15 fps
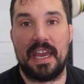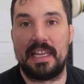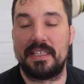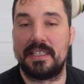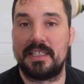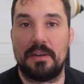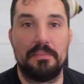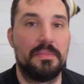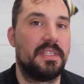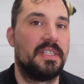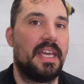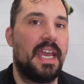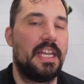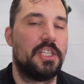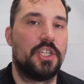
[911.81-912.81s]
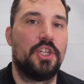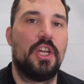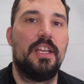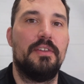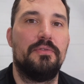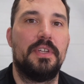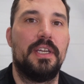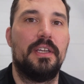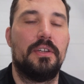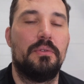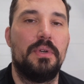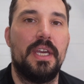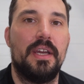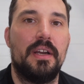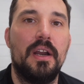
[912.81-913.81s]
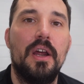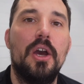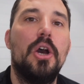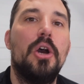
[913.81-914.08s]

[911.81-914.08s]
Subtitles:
at some stage in your lifting career,